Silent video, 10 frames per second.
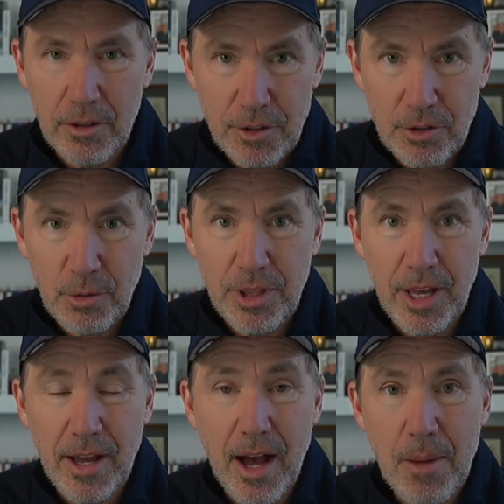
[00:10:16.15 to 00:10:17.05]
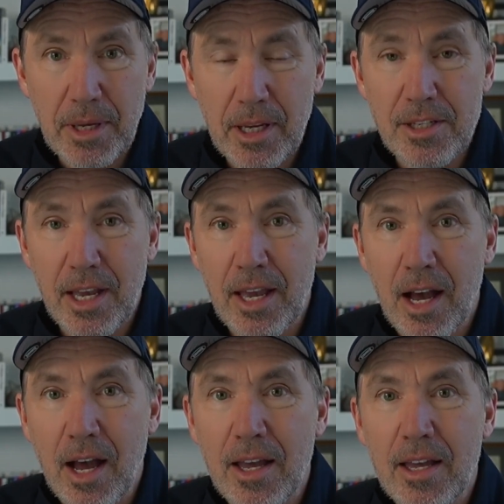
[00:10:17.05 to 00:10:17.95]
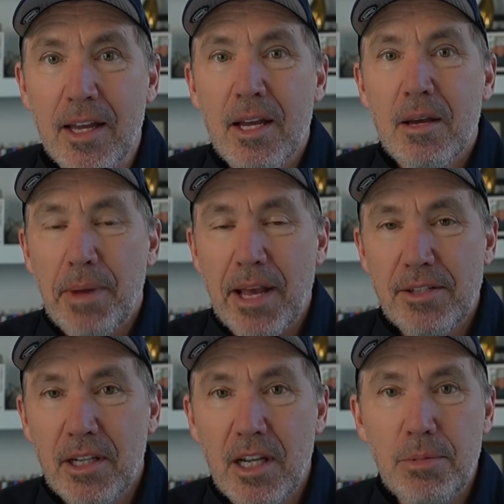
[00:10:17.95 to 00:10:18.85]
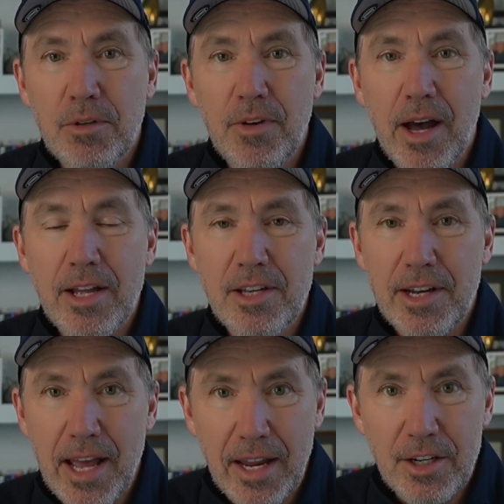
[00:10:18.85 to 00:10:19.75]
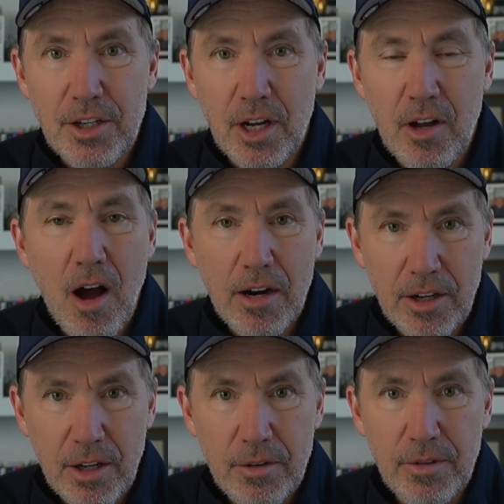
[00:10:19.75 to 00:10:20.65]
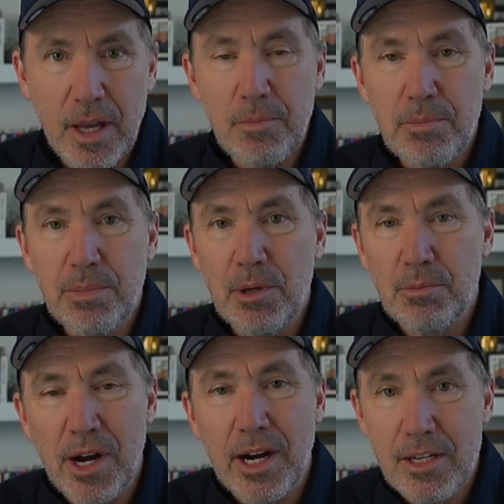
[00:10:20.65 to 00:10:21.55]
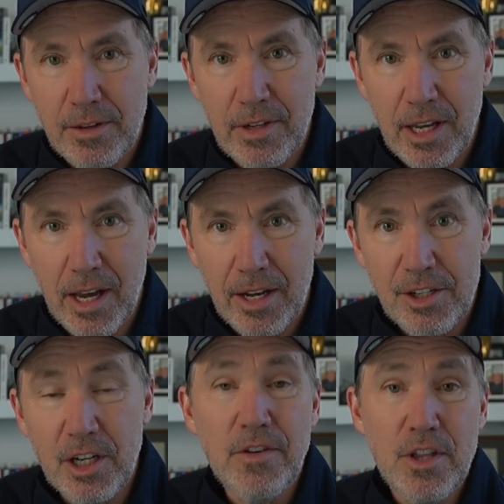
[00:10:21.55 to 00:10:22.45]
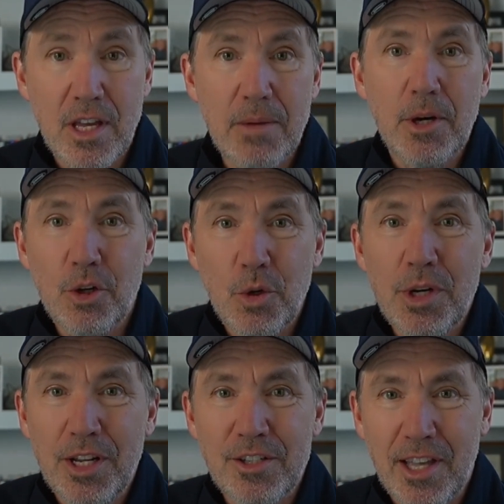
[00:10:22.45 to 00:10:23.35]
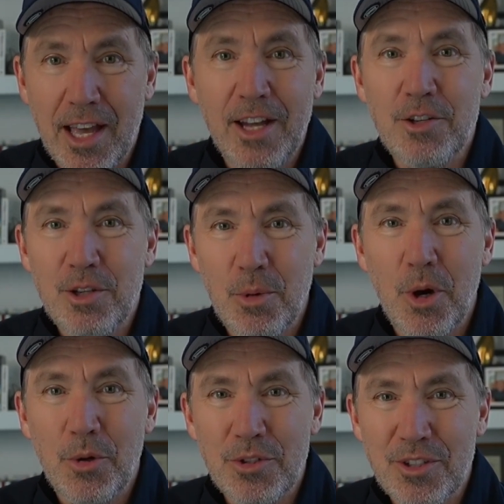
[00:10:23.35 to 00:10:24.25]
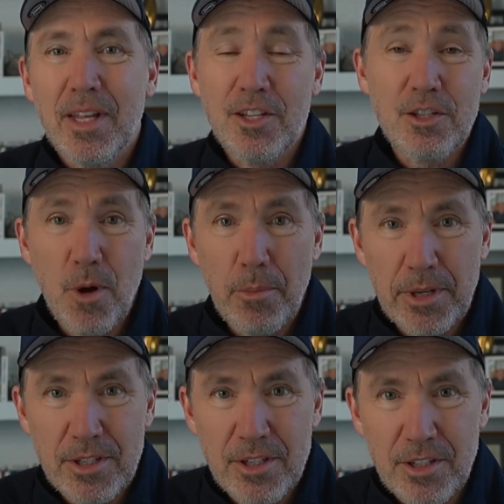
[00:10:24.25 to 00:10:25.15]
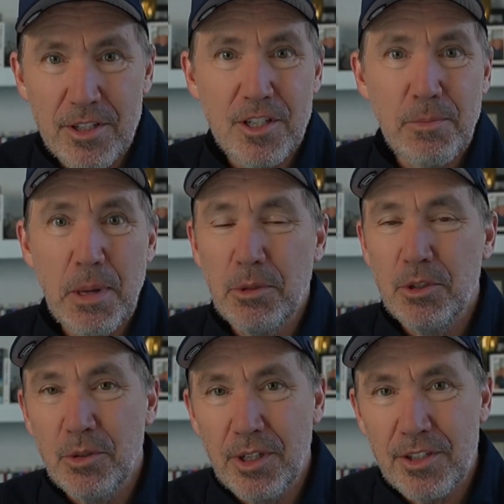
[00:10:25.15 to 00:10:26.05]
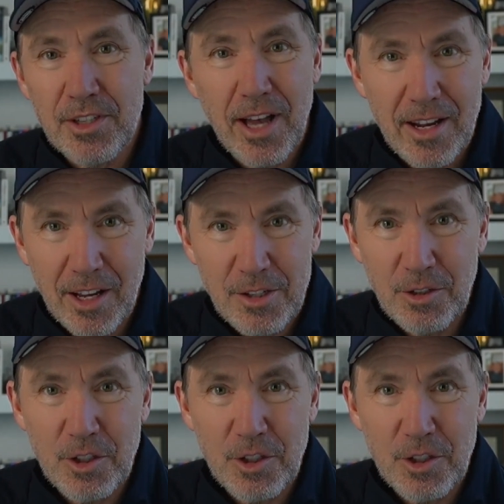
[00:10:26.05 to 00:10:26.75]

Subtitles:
true with AI because AI basically provides an edge, a cognitive and productivity edge. And if you think about who needs the edge the most, it's small businesses, it's people doing a side hustle,